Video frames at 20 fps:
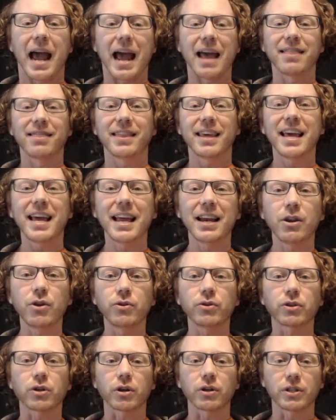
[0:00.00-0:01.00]
And then
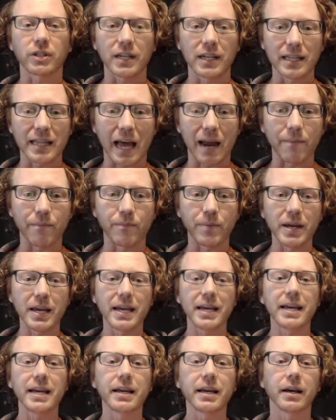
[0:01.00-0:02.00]
you start seeing that
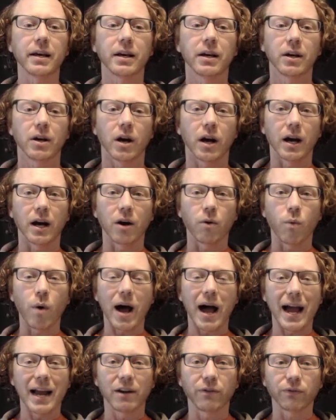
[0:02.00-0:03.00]
big,
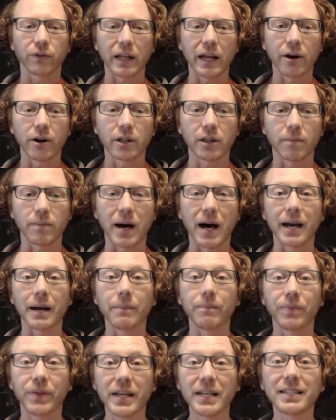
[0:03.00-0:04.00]
wide flare at the
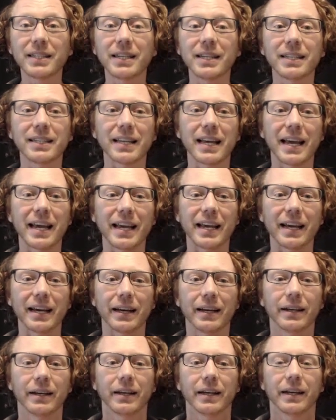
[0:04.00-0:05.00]
bottom. This is
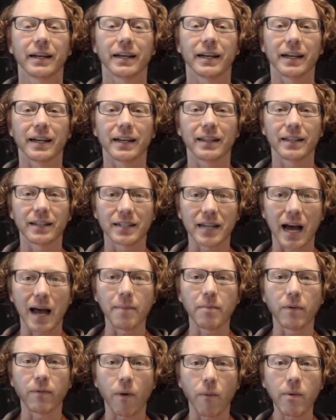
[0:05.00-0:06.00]
the
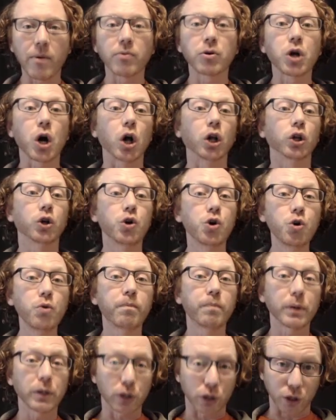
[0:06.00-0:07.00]
time of what we would call
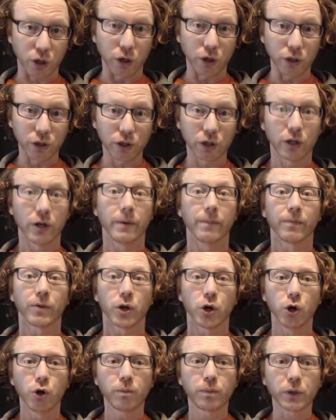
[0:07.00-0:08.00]
hoop skirts.
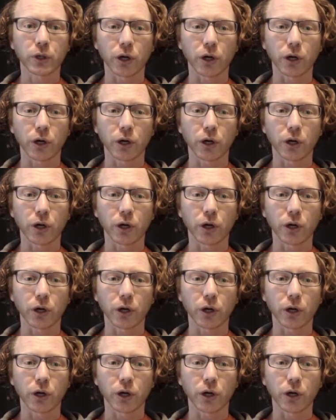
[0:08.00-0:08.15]
Hoop